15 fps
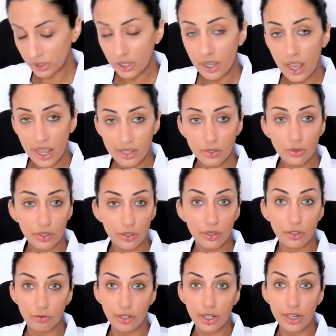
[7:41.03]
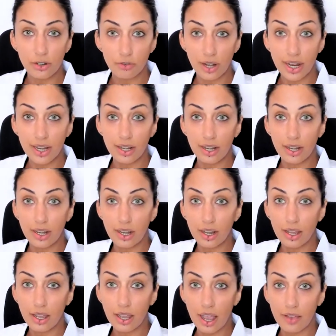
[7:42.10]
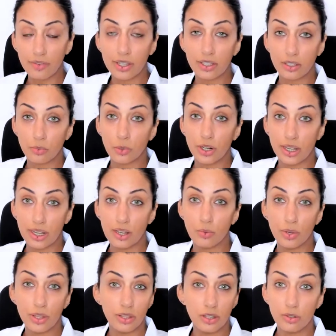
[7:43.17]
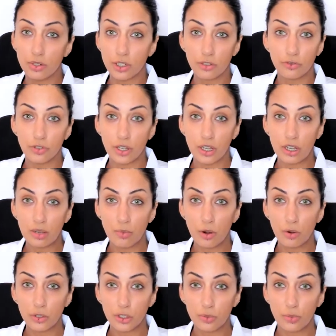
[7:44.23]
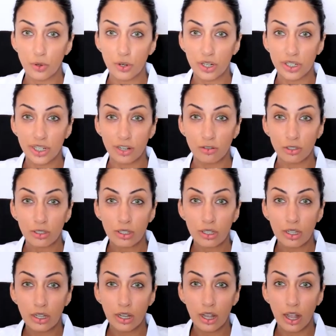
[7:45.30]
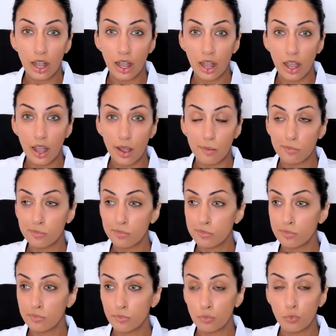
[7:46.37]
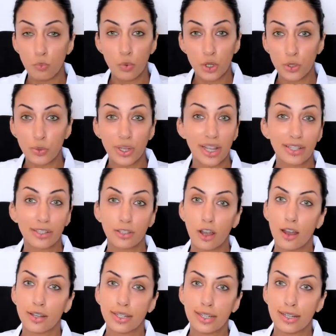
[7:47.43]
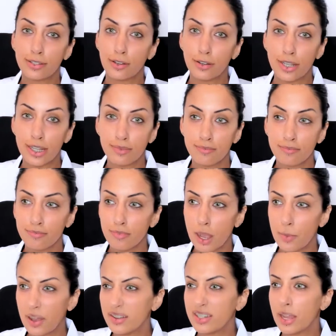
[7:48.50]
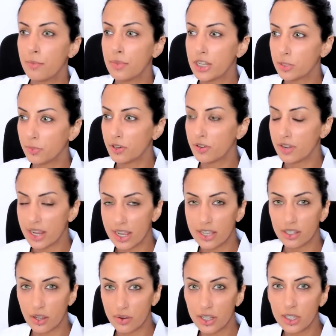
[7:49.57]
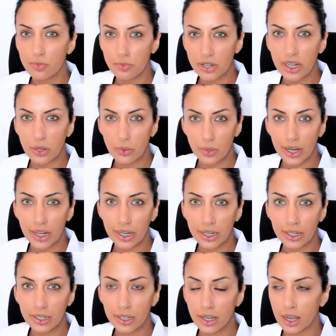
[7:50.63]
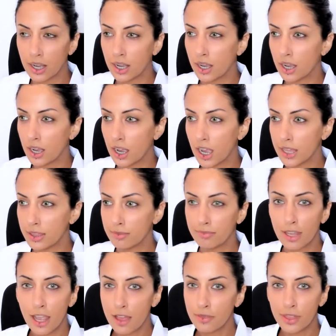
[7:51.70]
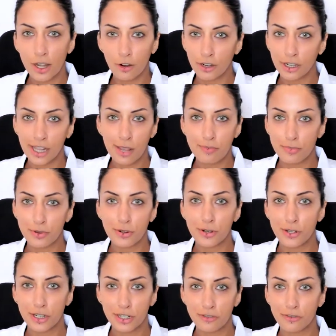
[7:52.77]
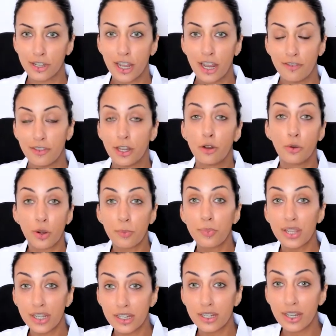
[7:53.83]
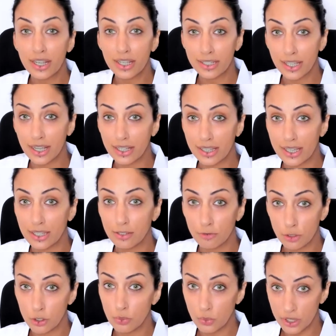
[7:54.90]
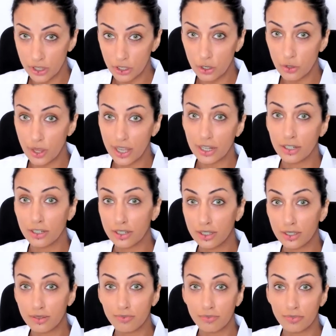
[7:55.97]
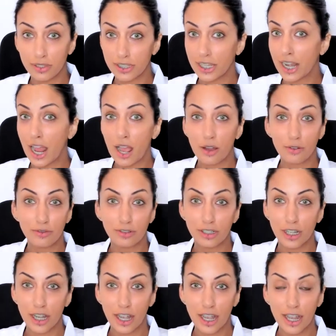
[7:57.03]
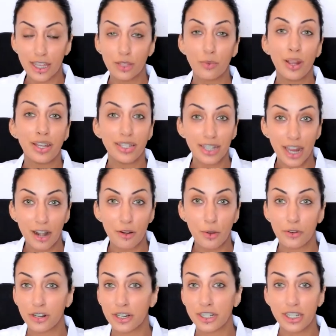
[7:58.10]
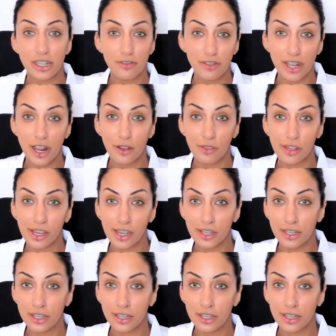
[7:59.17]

It's also just really great having someone here with you just for moral support in general. Once we get started, it's only about 10 minutes per ear, so it's pretty quick, and they're not going to get bored. If they don't want to be exactly in the room with you, they can just sit out in the waiting area. We've got a TV out there, you